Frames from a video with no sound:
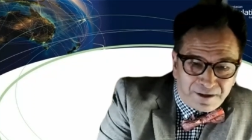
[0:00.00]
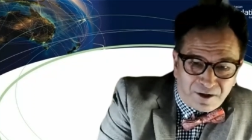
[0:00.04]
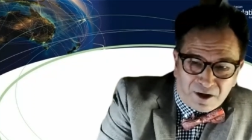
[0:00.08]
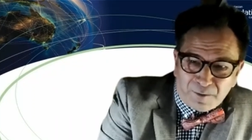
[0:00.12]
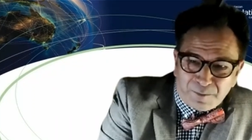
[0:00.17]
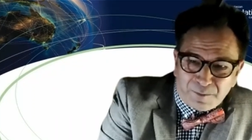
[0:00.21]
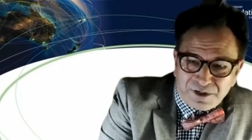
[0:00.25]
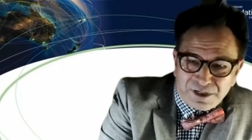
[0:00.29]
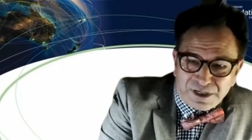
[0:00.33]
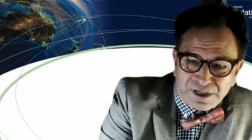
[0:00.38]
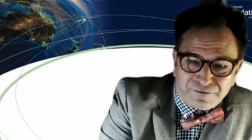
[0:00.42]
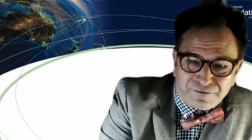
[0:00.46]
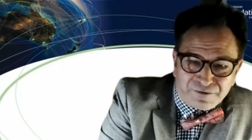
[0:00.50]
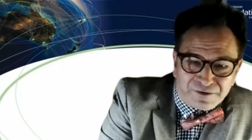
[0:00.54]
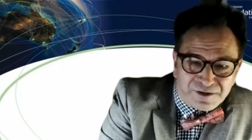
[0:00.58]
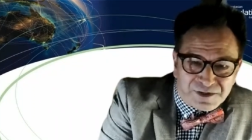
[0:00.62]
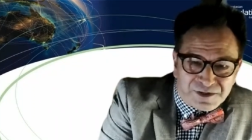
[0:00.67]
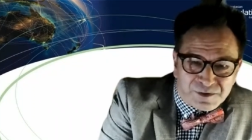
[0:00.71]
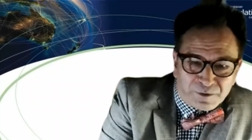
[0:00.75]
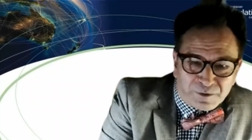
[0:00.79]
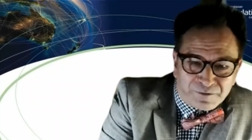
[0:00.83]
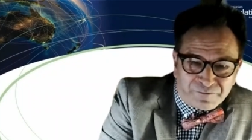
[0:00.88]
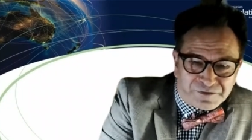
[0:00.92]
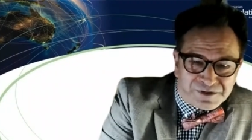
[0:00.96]
I believe in
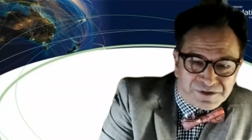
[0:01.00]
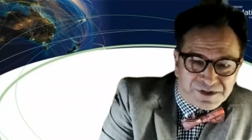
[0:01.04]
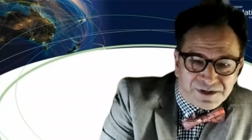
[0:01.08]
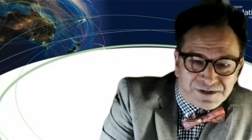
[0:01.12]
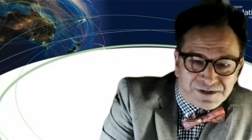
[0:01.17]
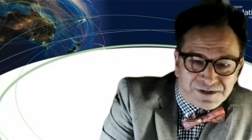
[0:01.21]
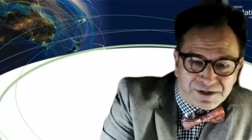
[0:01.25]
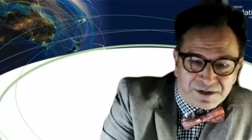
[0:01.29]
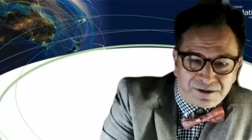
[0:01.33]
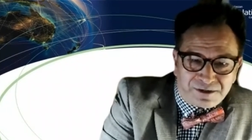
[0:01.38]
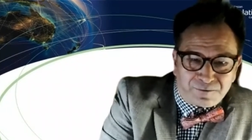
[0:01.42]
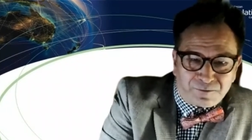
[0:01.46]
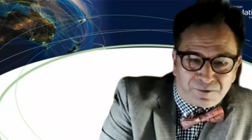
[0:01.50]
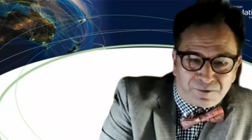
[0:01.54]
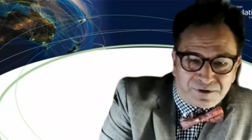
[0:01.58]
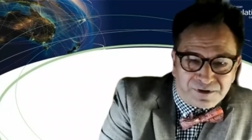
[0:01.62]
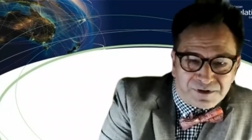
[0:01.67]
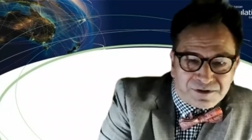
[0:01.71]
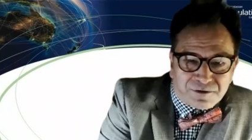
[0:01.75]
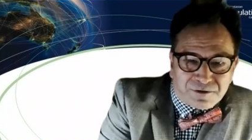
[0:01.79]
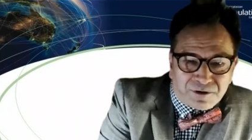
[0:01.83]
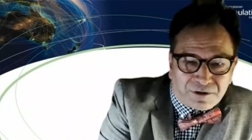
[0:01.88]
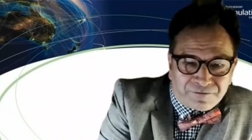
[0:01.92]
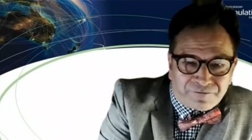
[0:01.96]
this we've succeeded with
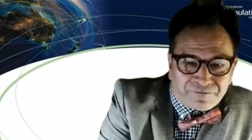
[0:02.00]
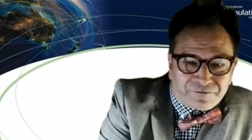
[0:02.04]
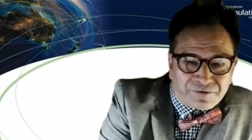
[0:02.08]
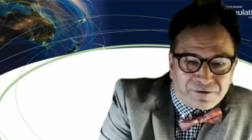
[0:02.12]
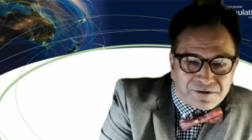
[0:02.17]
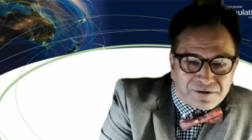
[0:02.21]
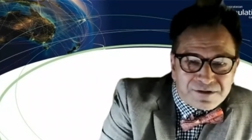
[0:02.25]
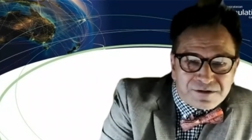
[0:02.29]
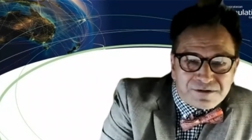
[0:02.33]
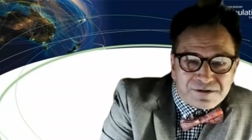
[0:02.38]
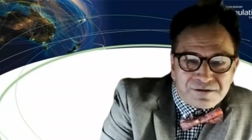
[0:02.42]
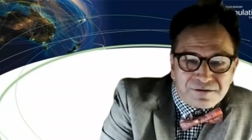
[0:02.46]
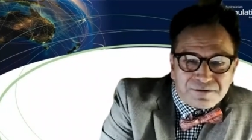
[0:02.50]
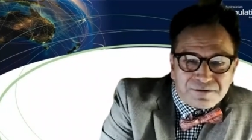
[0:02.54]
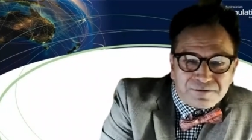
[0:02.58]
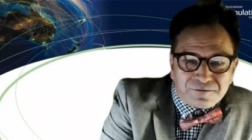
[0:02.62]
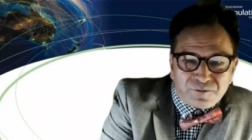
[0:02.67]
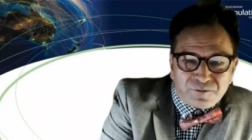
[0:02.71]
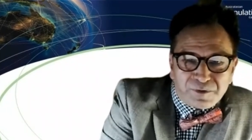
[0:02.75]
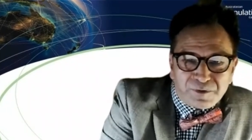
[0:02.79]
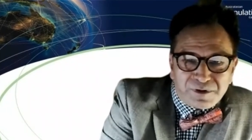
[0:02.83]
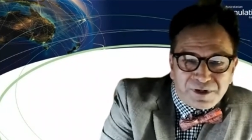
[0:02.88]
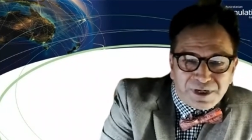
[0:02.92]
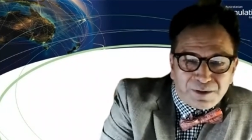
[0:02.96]
this conference.
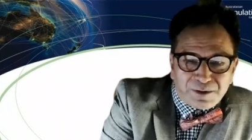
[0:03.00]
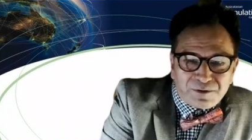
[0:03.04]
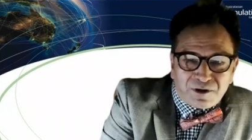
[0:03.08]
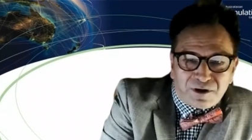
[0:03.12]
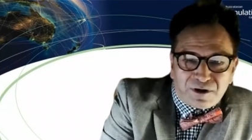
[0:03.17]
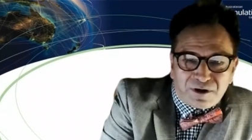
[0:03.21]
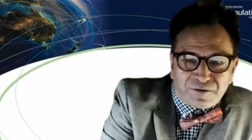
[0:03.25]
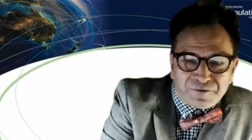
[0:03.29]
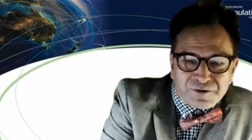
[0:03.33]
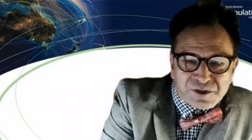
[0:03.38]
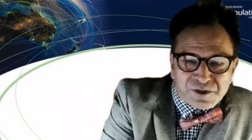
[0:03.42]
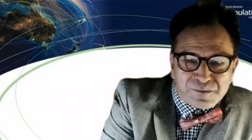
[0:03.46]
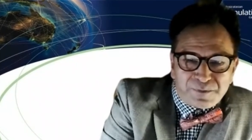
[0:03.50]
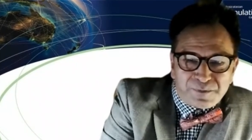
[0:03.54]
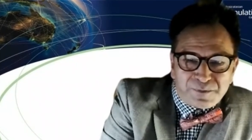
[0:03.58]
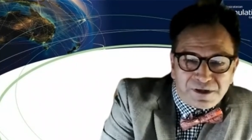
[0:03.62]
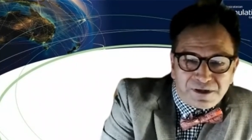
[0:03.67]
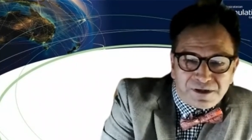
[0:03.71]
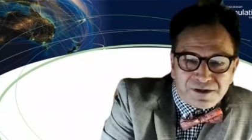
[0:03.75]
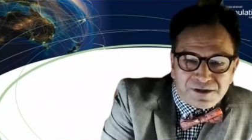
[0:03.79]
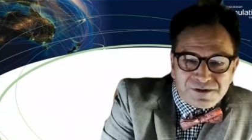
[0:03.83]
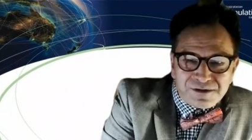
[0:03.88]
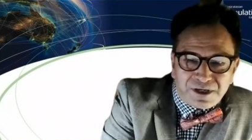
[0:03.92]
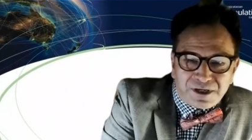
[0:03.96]
We've been able to offer
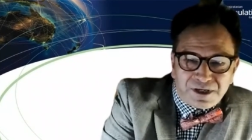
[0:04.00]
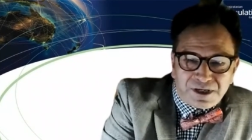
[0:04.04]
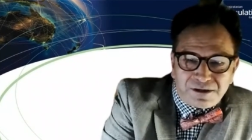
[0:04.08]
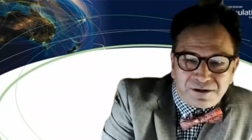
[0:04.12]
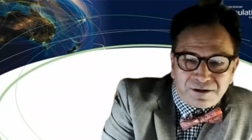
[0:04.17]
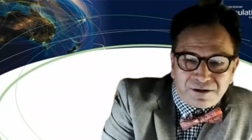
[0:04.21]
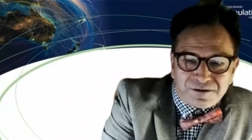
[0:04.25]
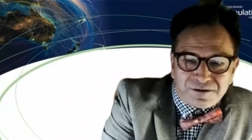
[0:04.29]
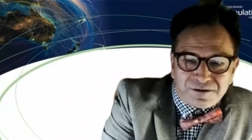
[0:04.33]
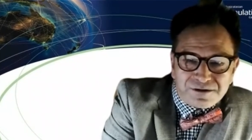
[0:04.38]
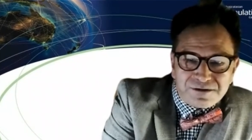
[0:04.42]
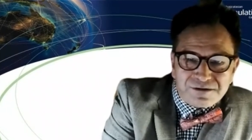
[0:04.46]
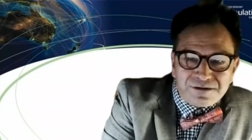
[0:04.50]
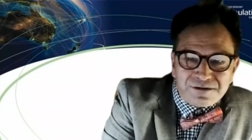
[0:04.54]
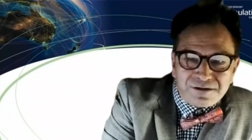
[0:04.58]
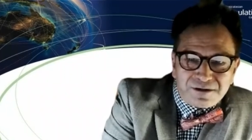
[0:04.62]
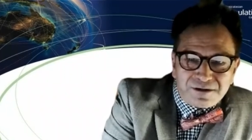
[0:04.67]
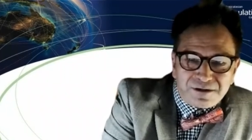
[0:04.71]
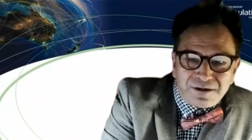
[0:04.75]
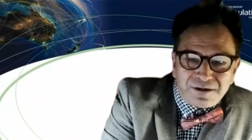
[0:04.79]
speakers and keynotes